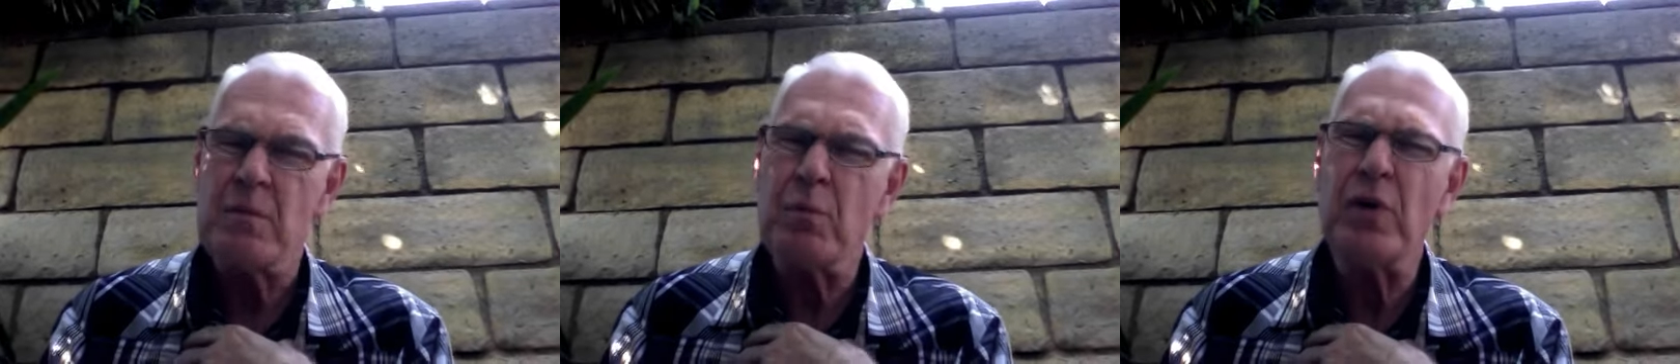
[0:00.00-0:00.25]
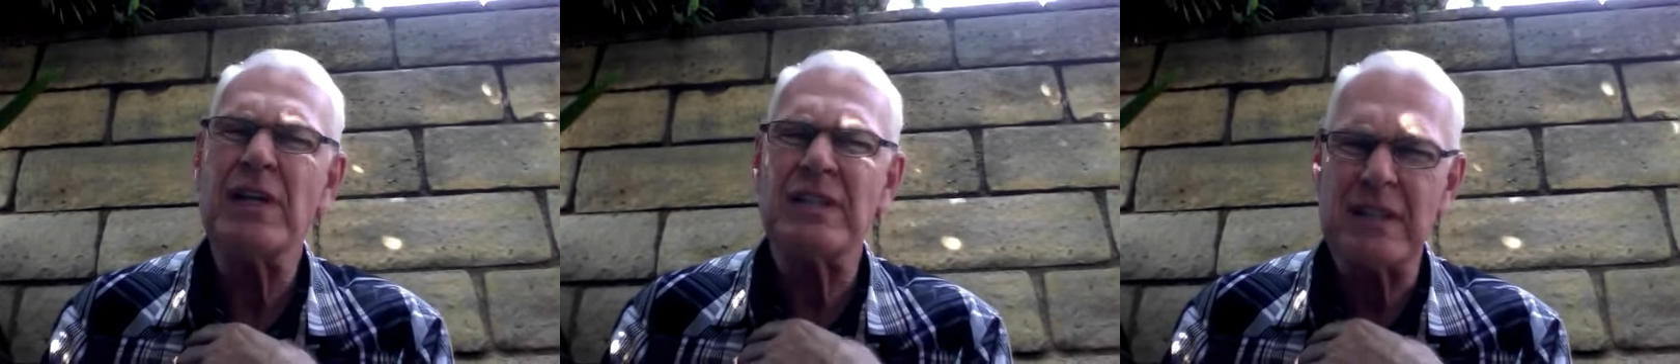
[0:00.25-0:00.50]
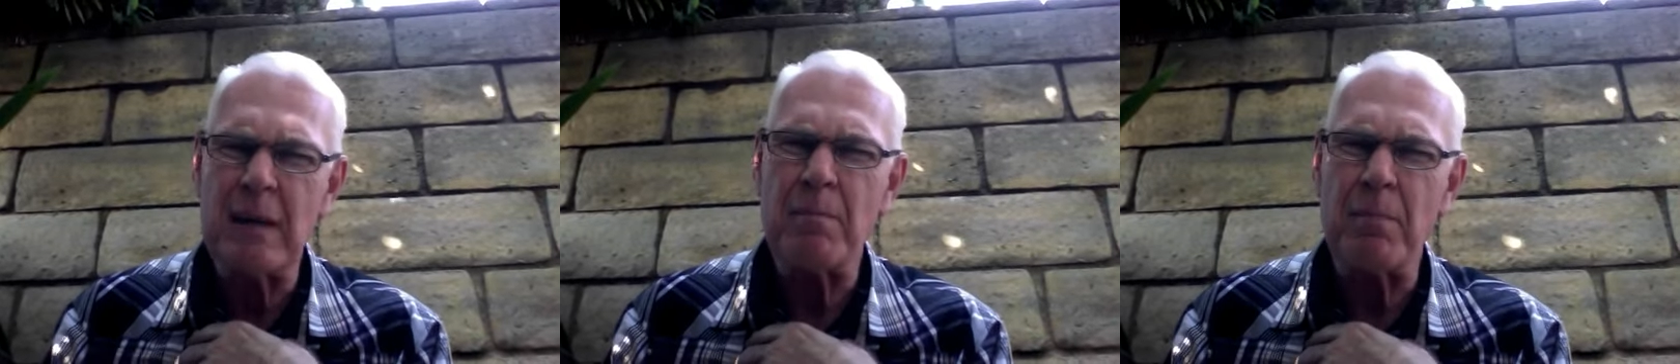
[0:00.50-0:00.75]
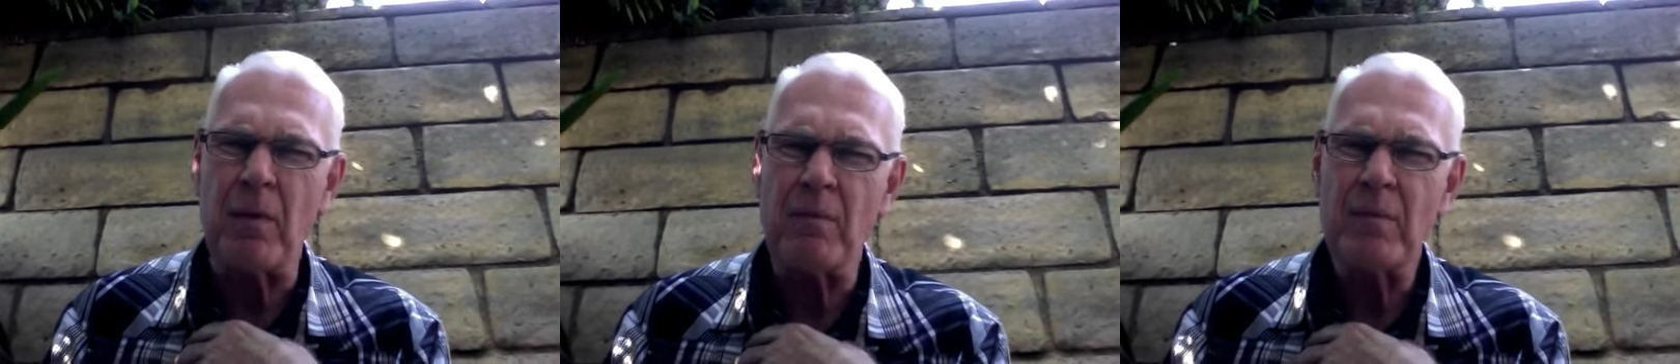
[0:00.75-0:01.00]
Pretty
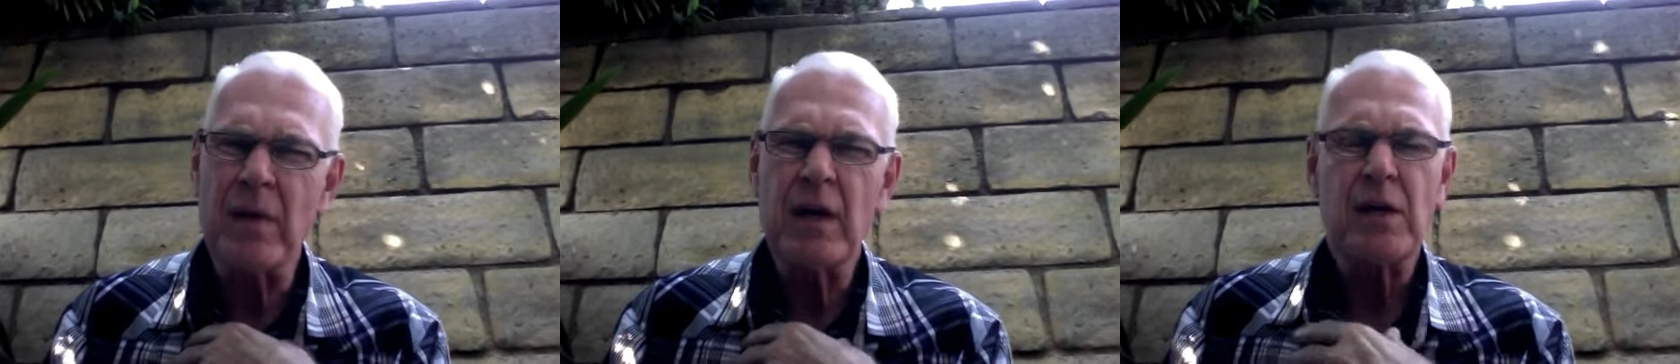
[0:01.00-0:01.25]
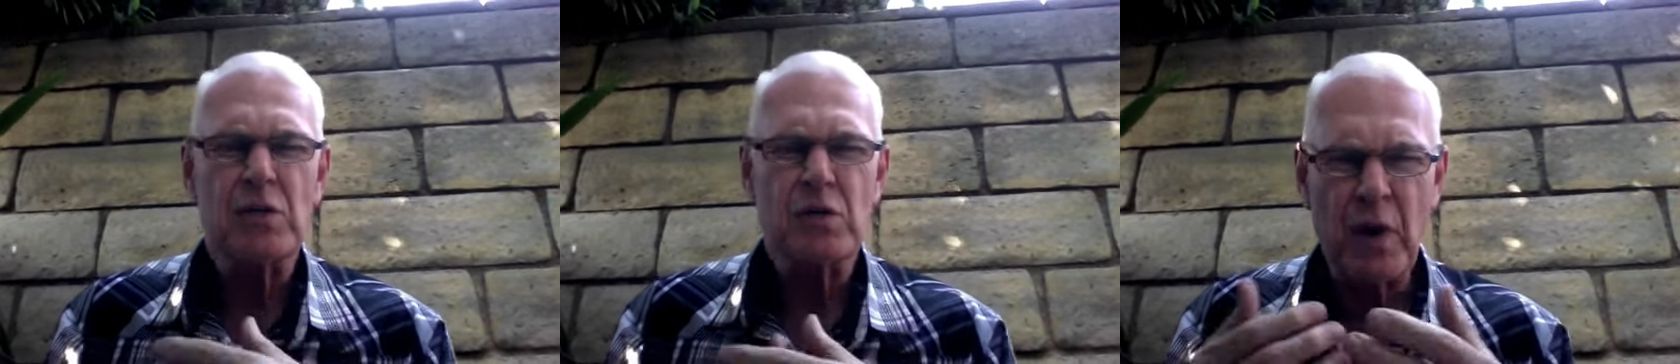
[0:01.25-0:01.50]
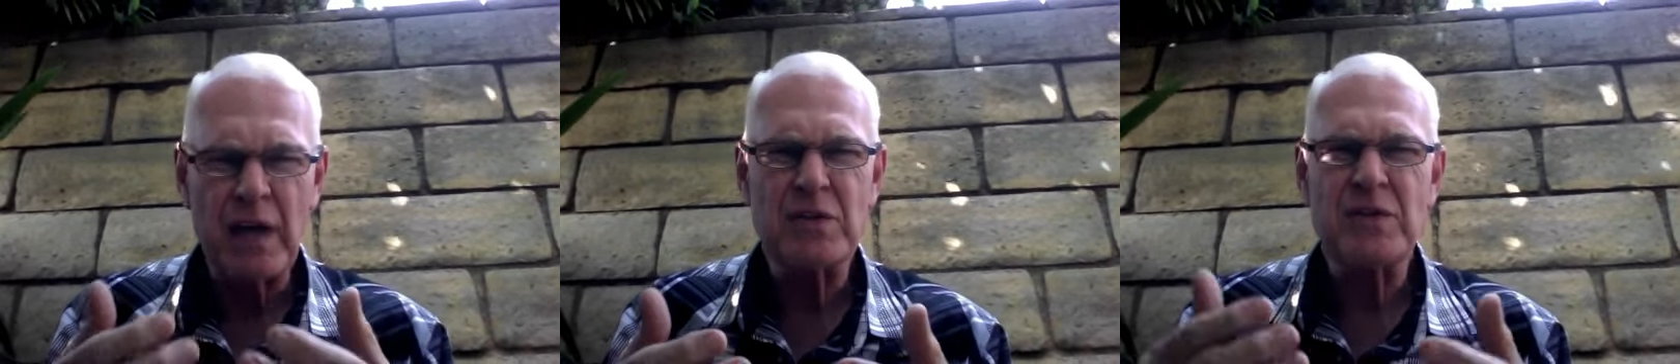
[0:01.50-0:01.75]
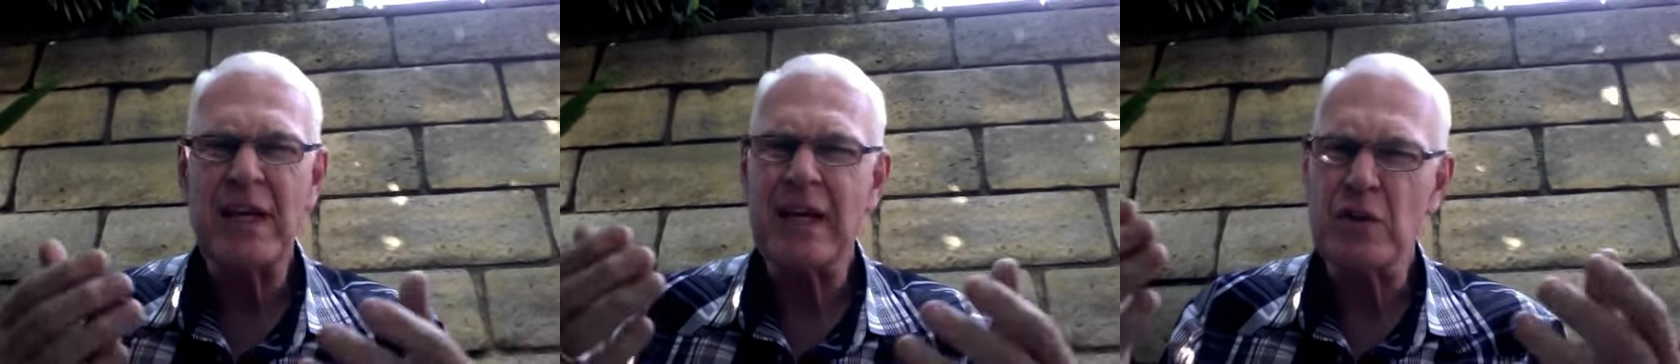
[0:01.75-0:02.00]
simple.
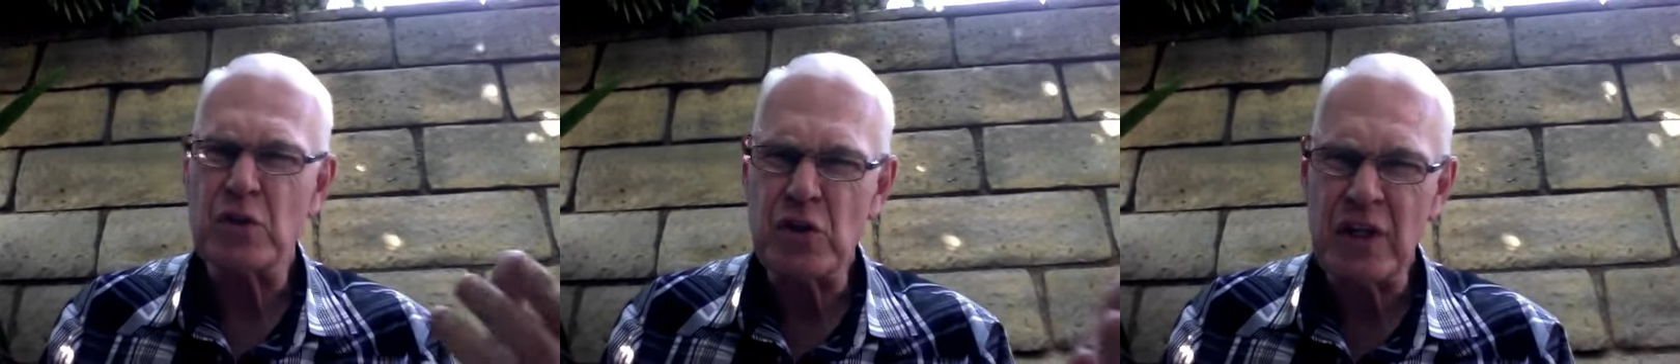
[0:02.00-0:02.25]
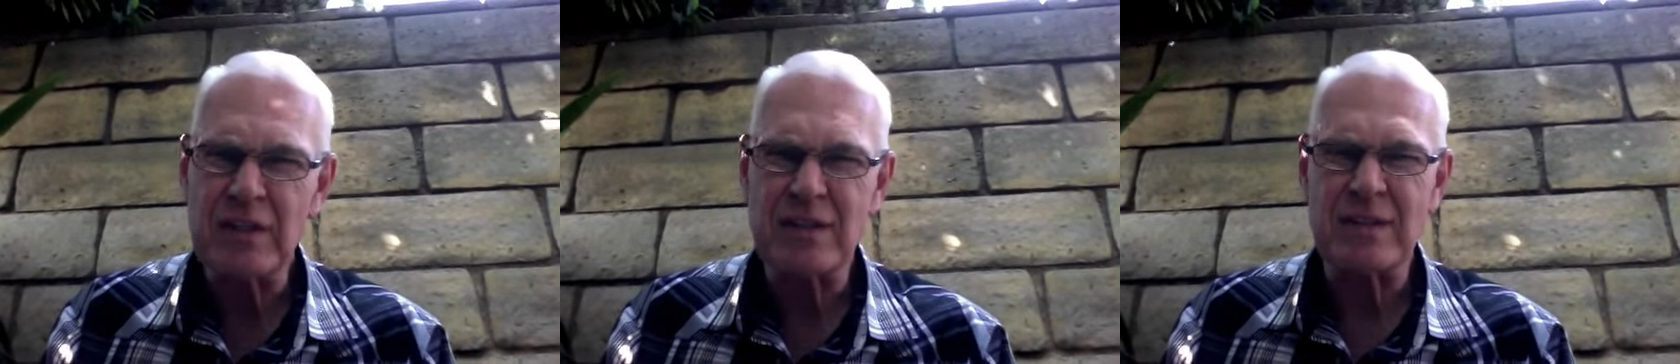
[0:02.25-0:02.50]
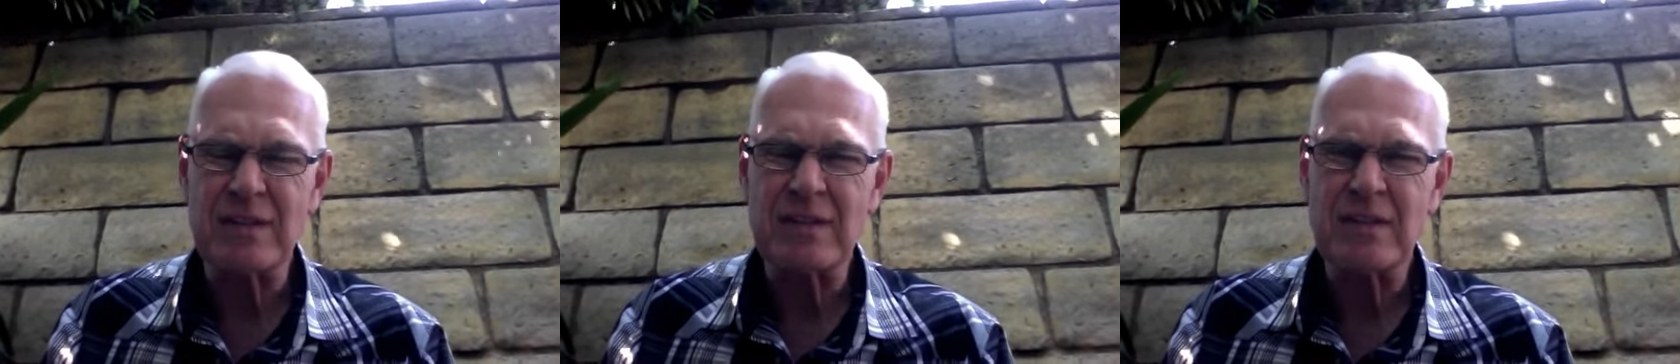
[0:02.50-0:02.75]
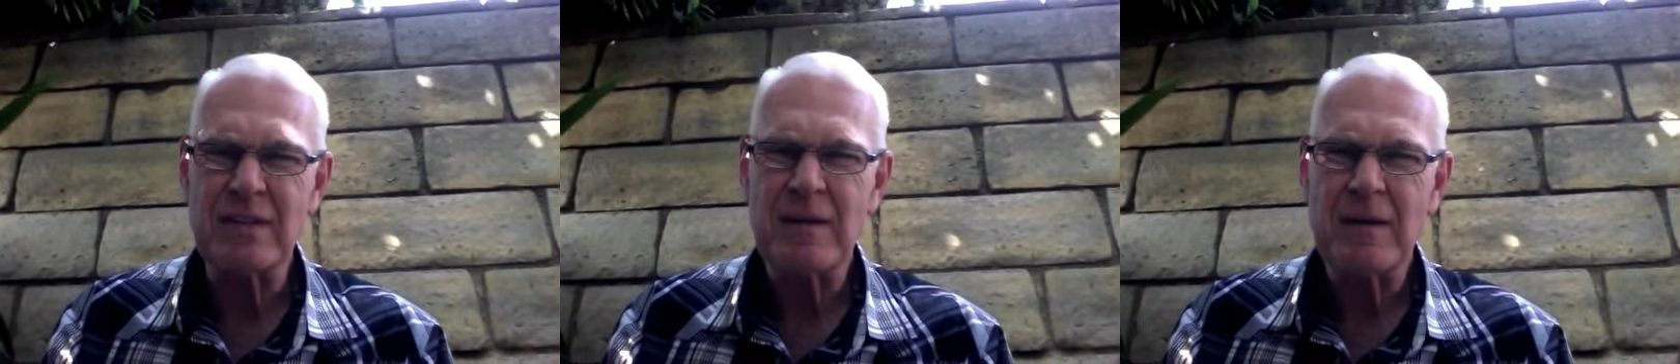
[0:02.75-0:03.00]
Trust in Jesus.